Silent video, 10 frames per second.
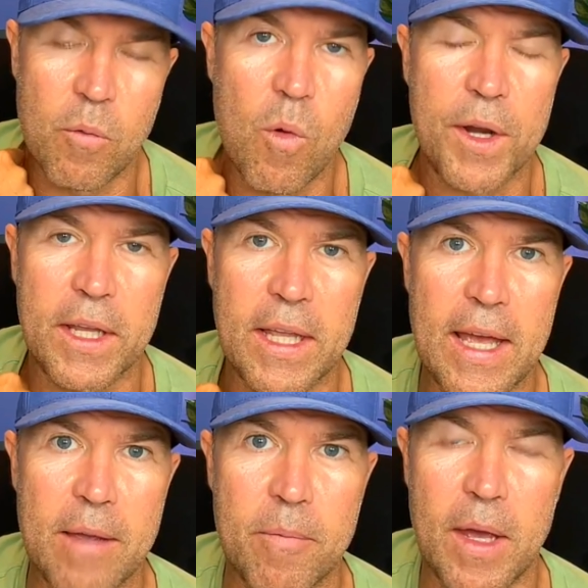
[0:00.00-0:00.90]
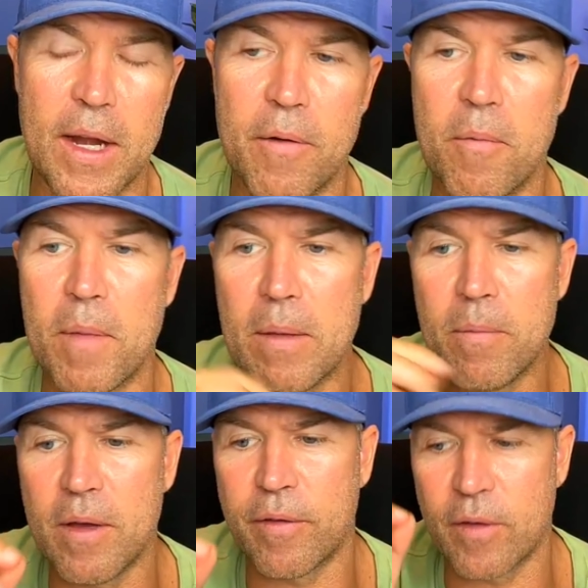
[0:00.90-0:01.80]
What a game! And I
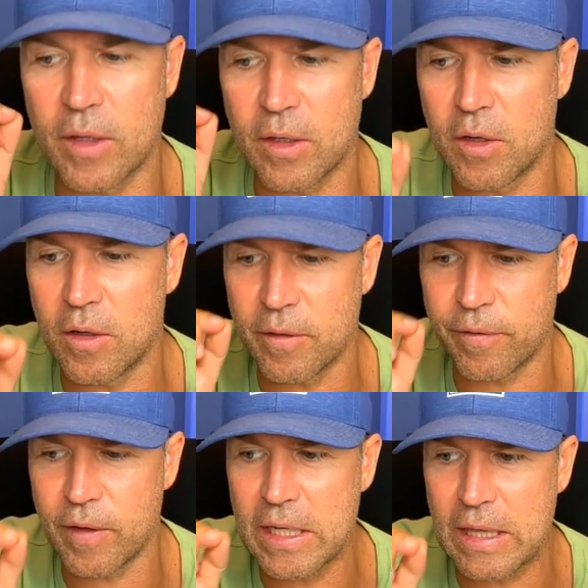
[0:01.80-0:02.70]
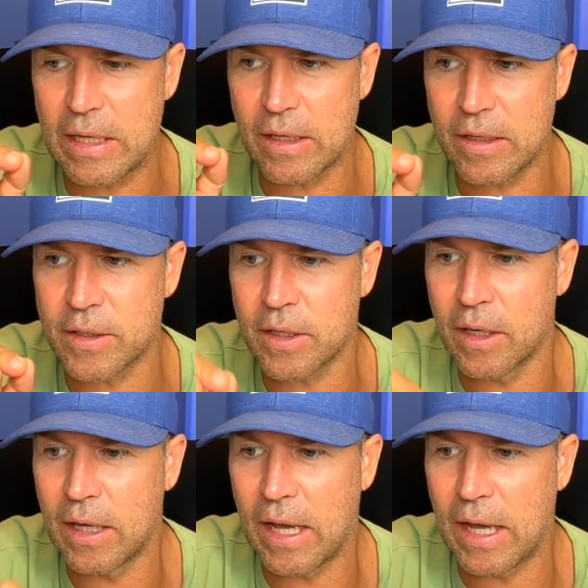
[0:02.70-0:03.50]
remember, you know, the funny thing is,